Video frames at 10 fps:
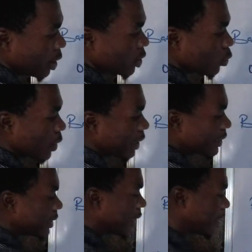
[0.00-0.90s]
So we are
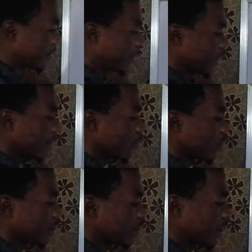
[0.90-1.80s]
writing our remainder,
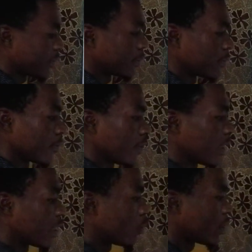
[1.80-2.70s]
which is 7.
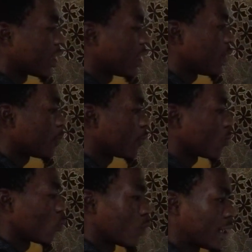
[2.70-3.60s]
Then we keep
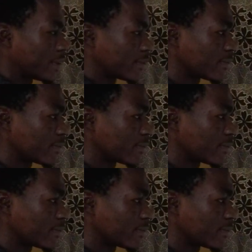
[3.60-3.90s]
1.